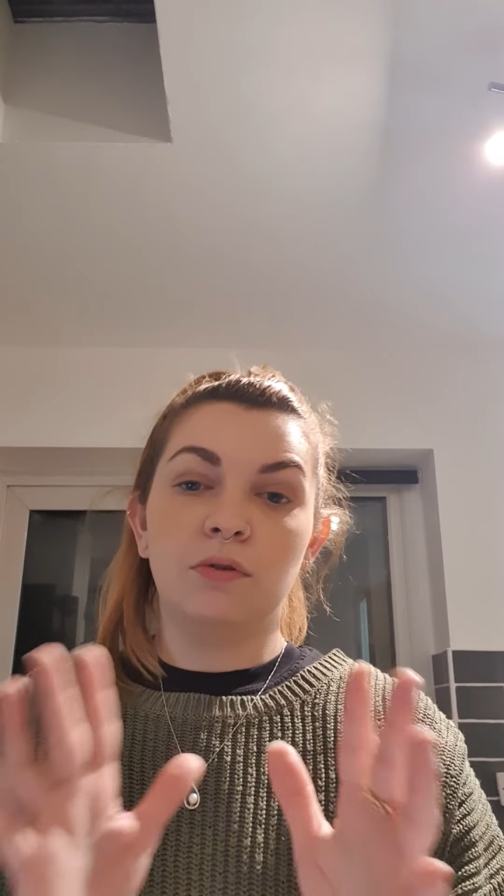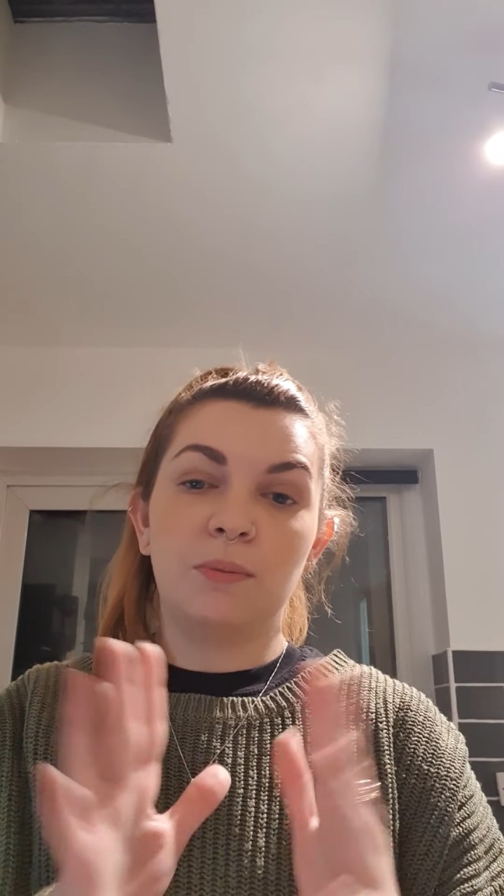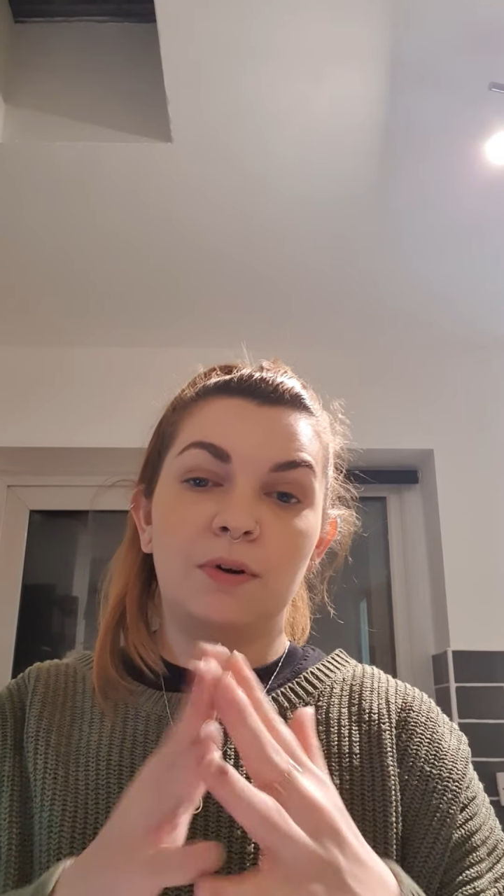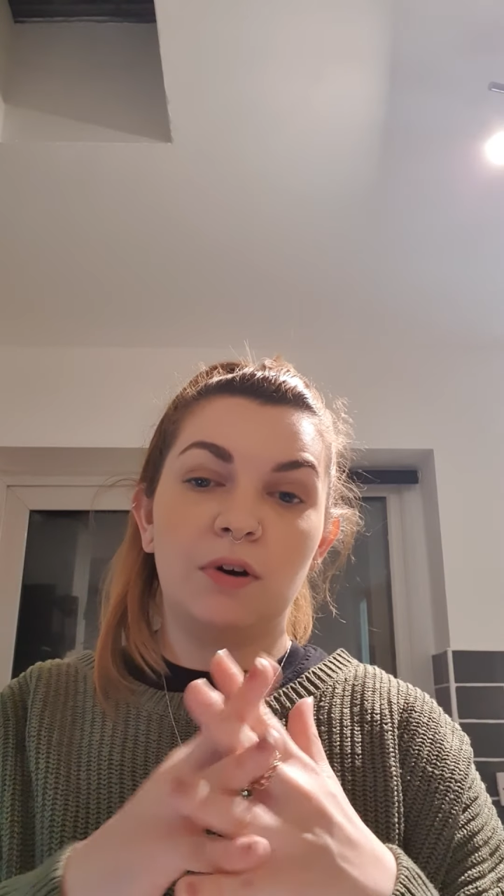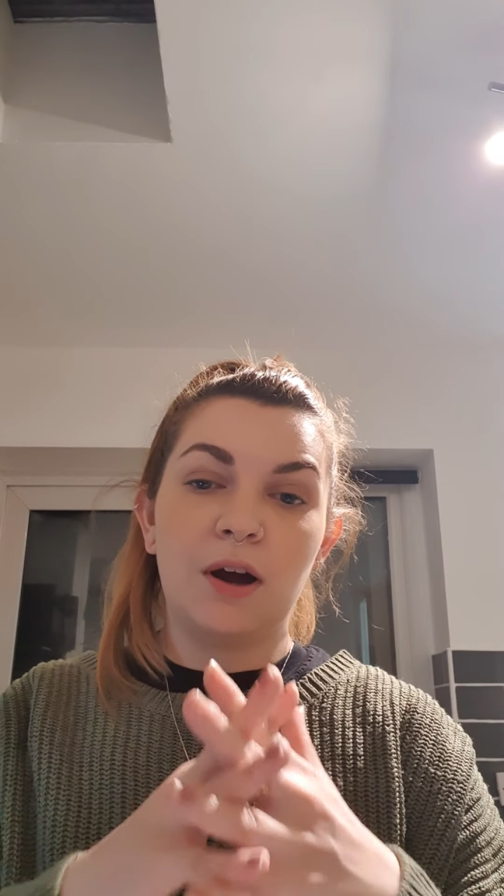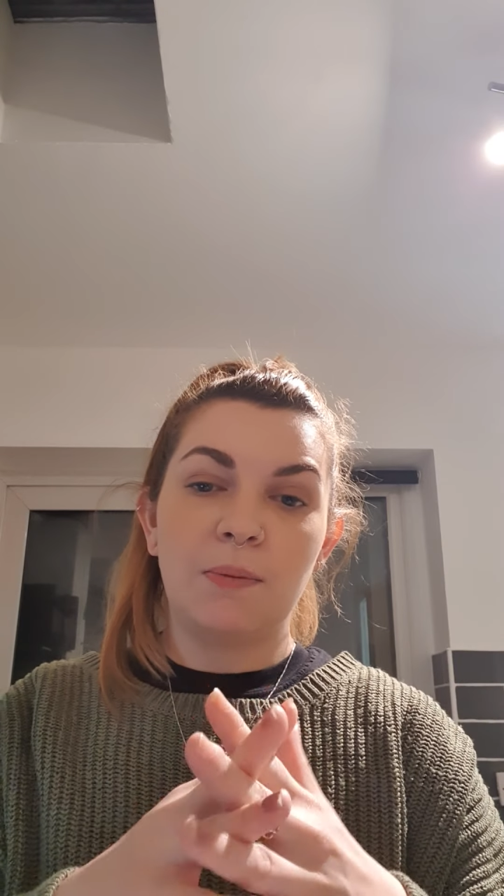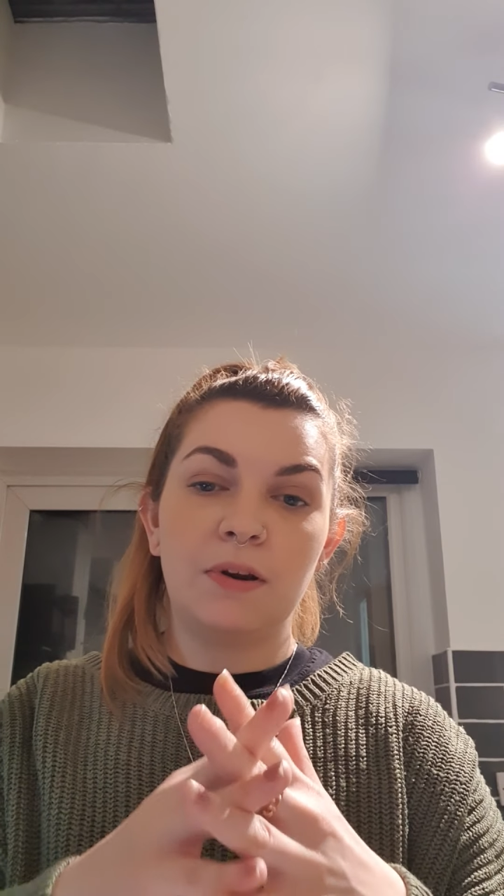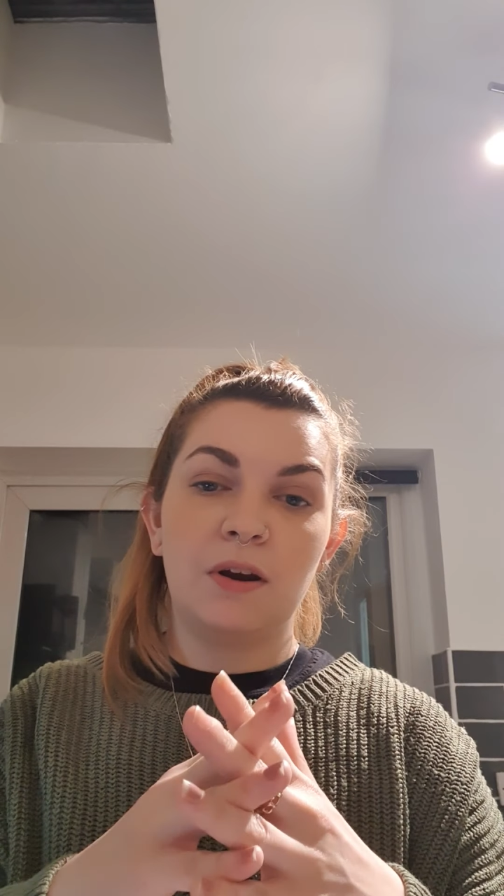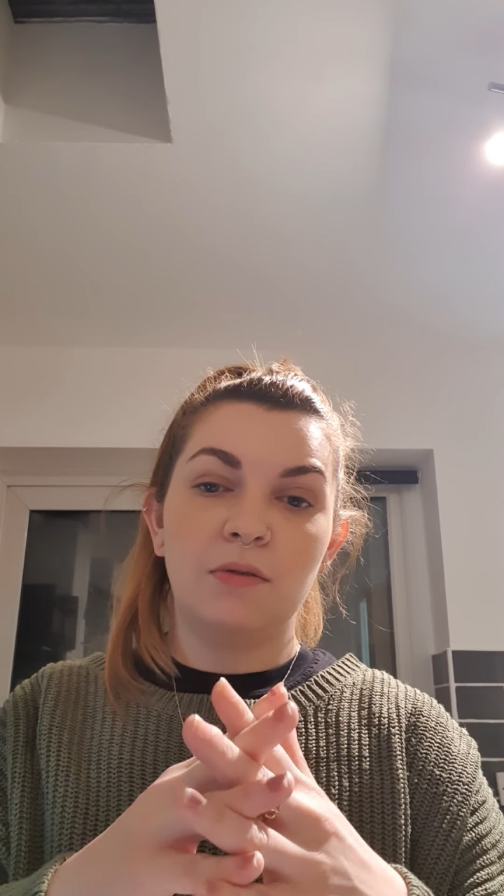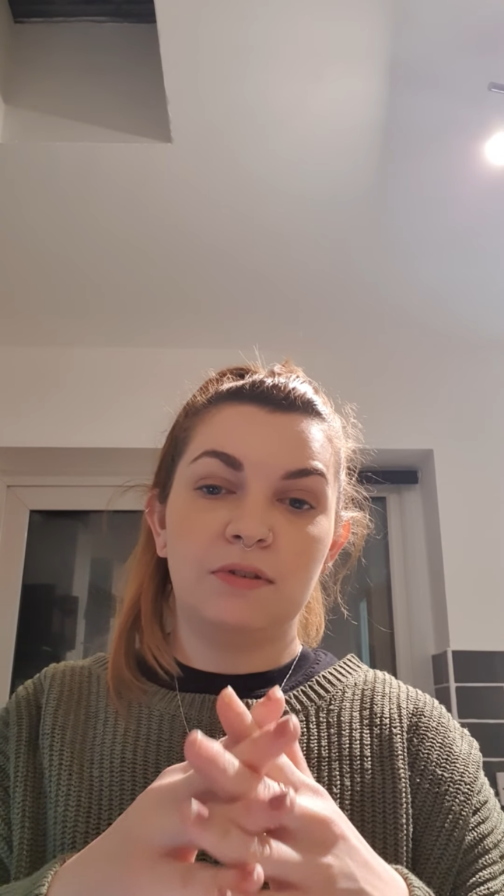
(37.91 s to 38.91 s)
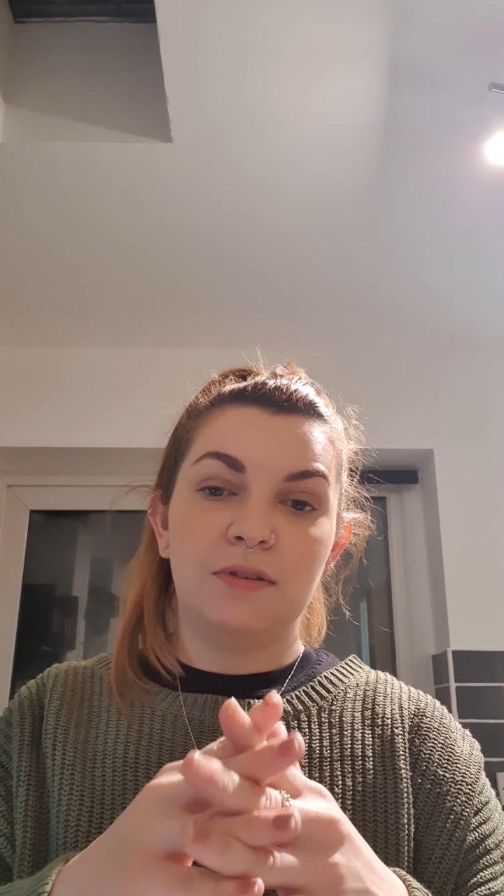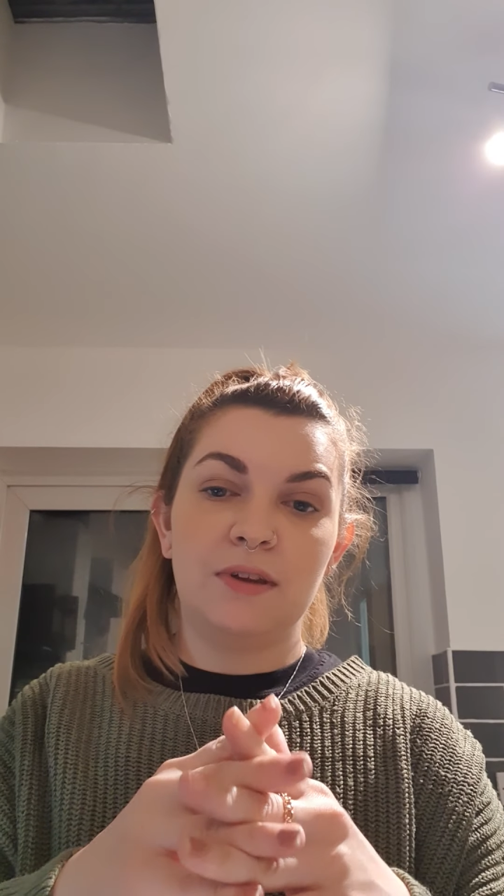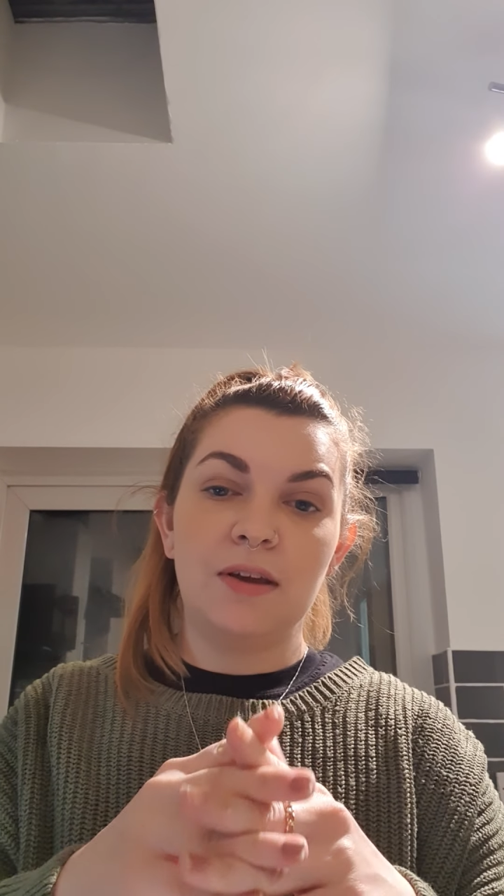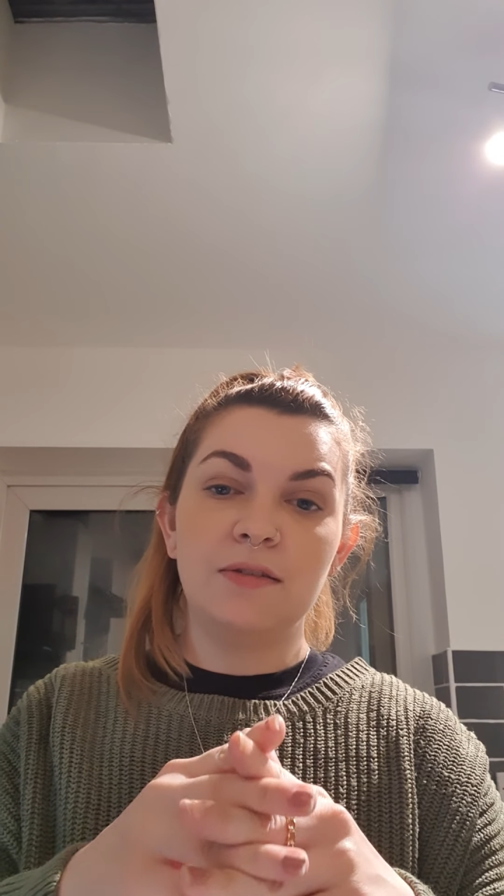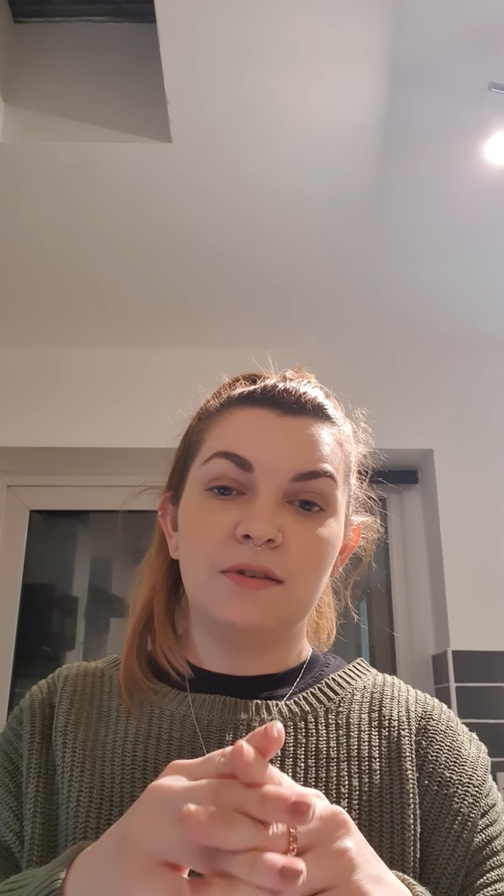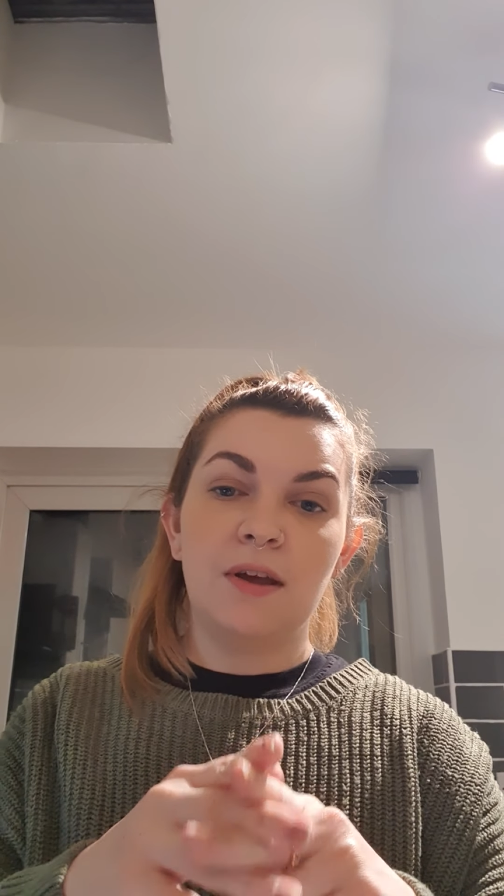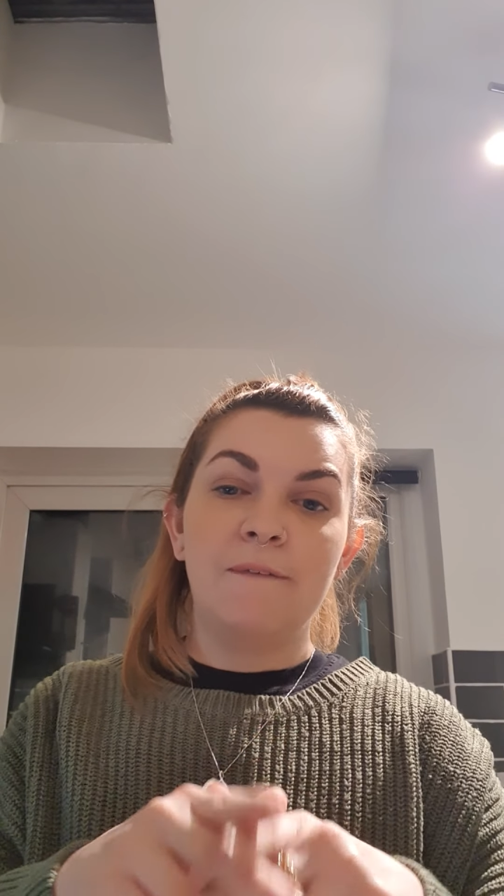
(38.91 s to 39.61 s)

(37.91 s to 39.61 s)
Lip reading: that we've got a couple of notices.